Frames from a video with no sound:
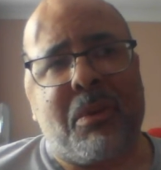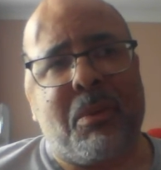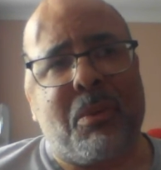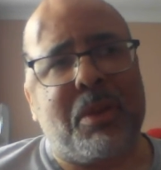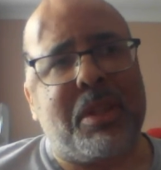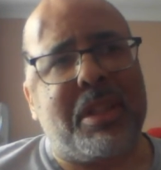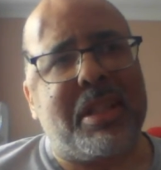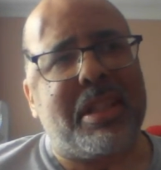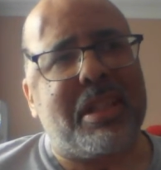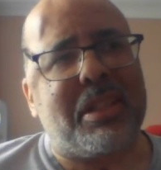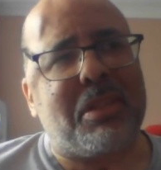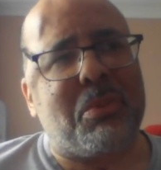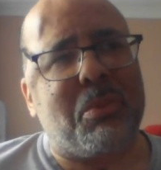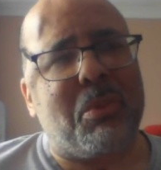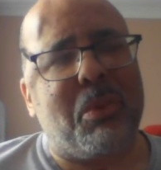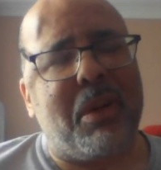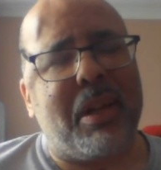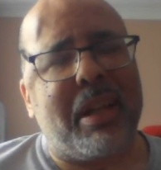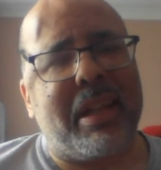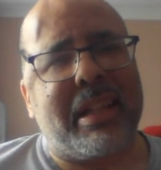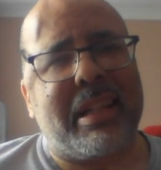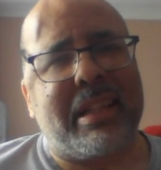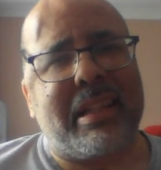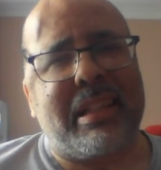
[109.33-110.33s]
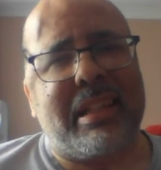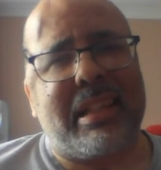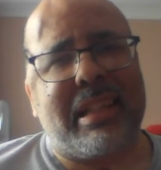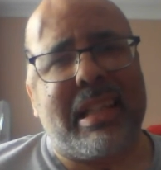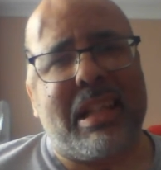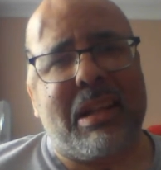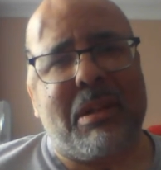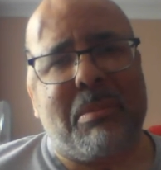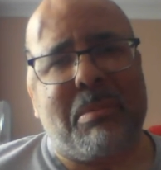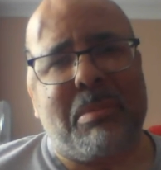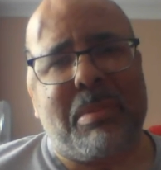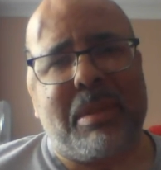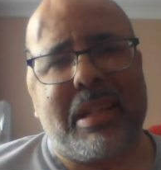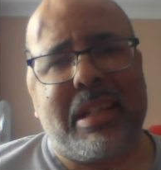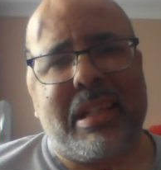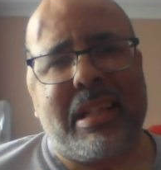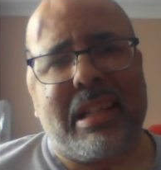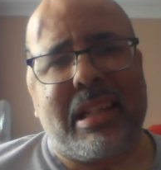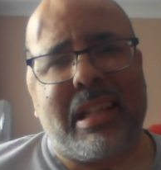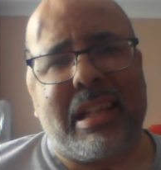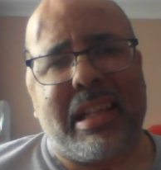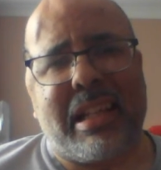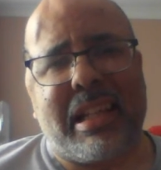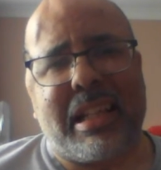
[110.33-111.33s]
which is why there'll
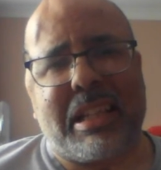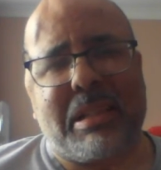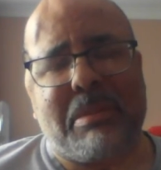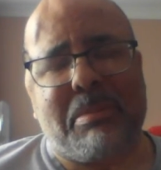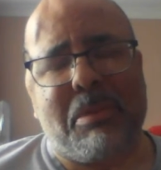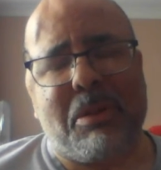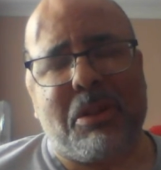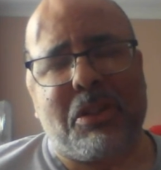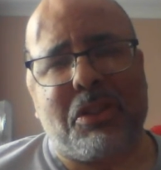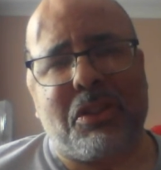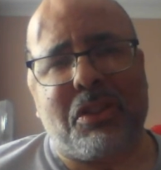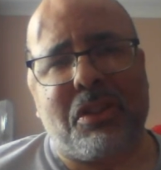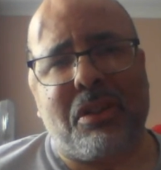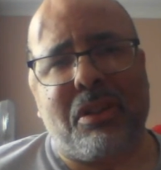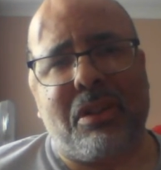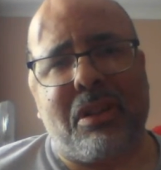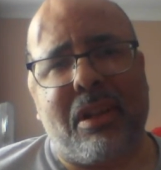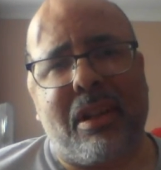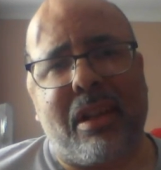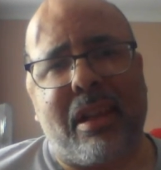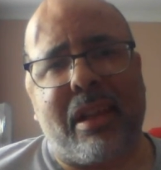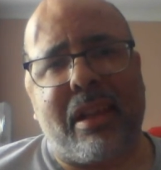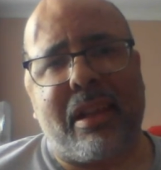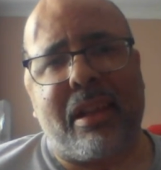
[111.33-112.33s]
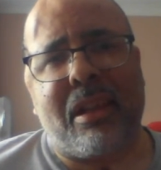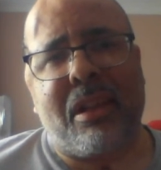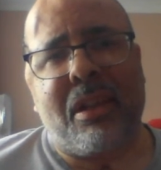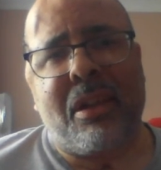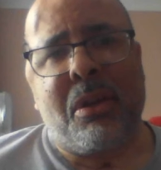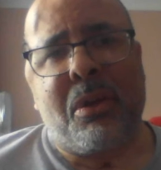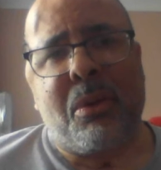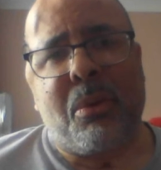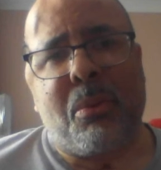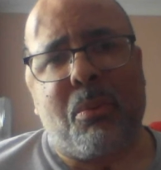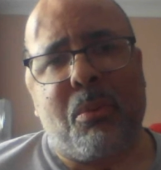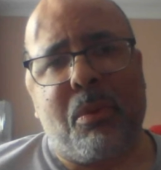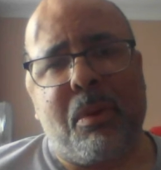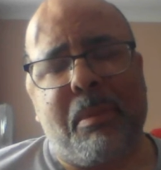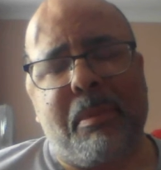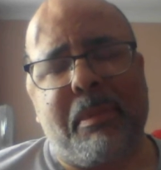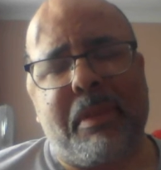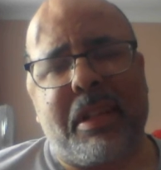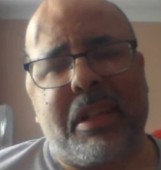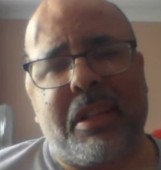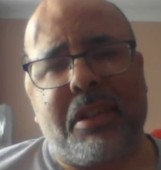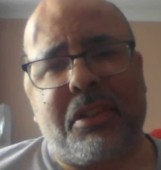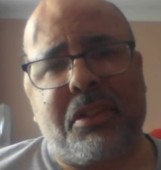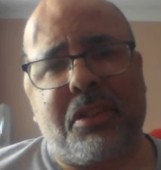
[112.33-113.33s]
be an expression like
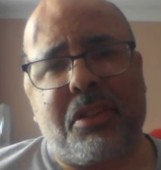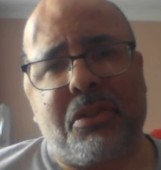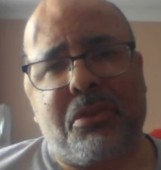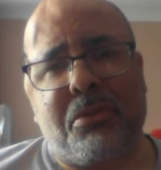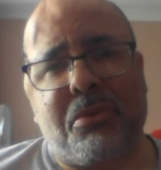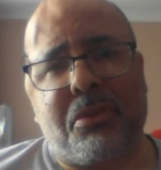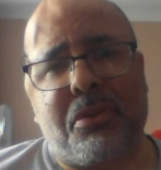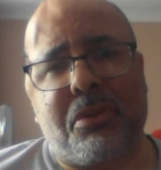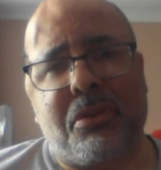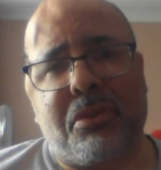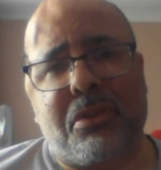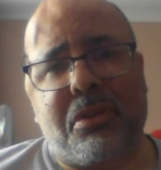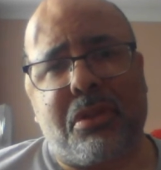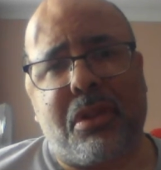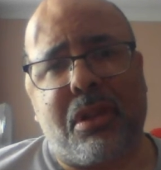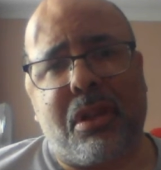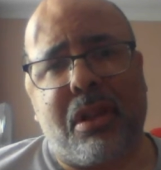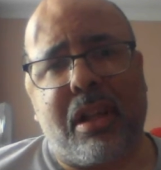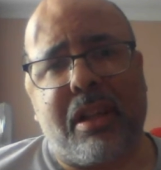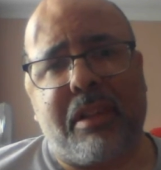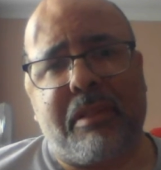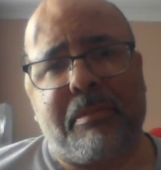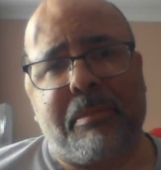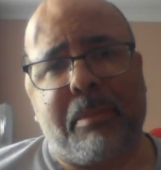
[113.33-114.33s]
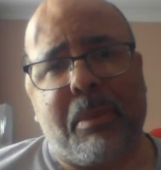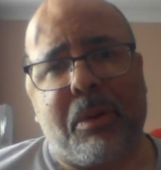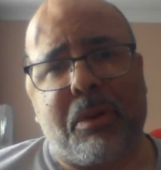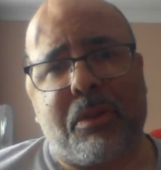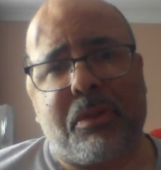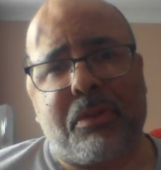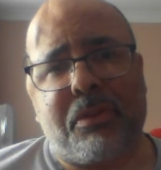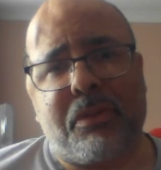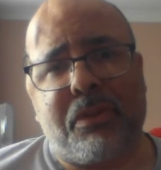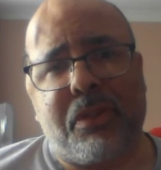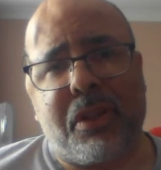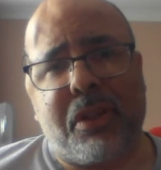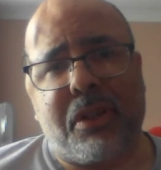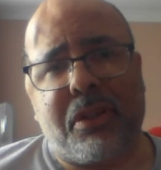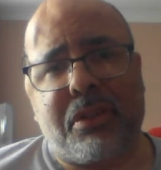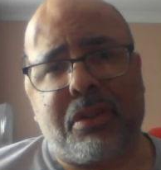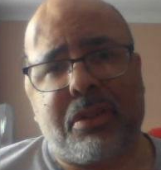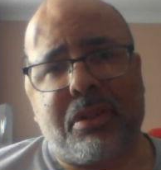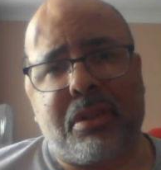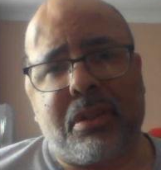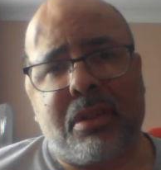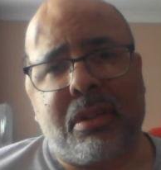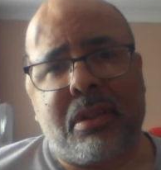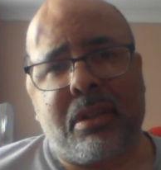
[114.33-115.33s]
women and children to the lifeboats
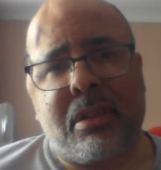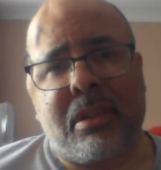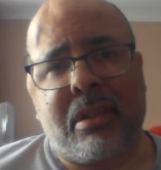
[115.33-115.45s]
first.